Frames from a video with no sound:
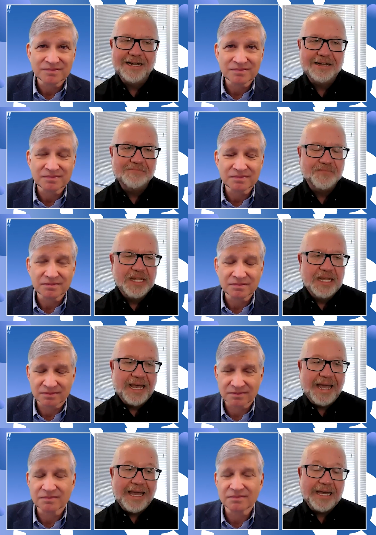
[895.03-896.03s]
Speaker 1: Um,
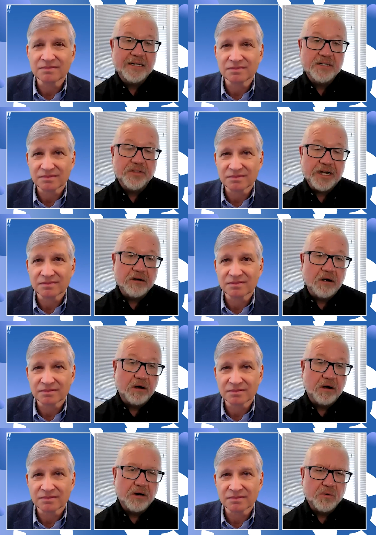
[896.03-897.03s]
and there
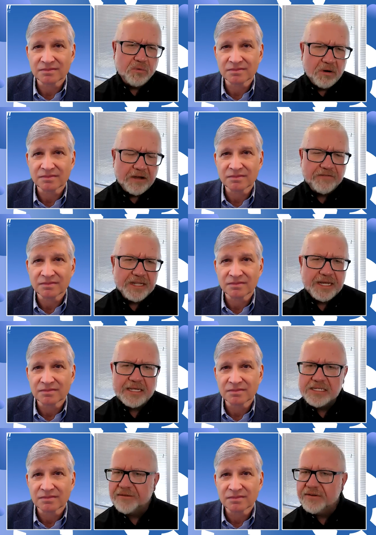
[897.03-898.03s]
are roughly
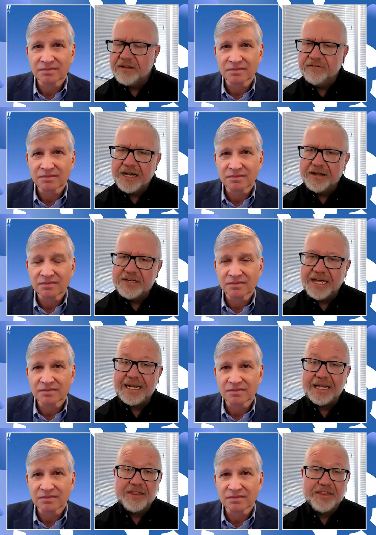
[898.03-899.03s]
75 to
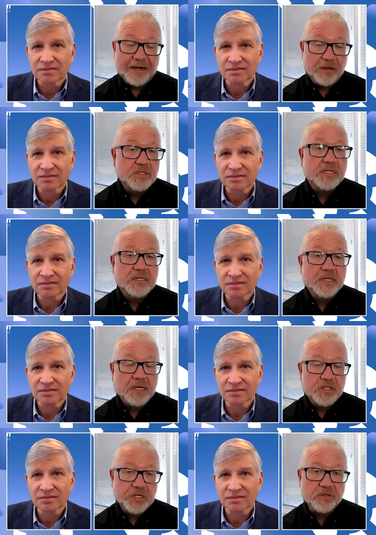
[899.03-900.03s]
80,000
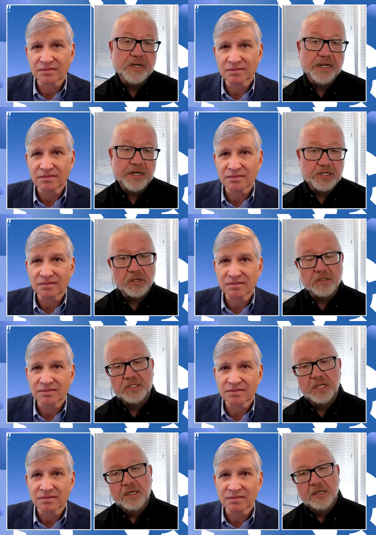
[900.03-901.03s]
children and
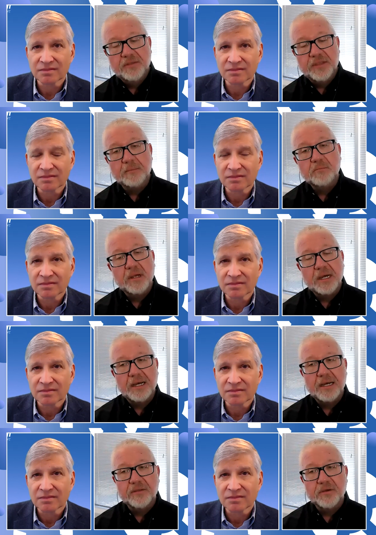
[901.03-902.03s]
adults that
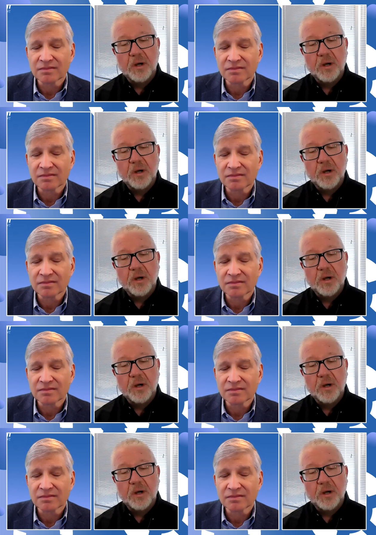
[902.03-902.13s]
uh,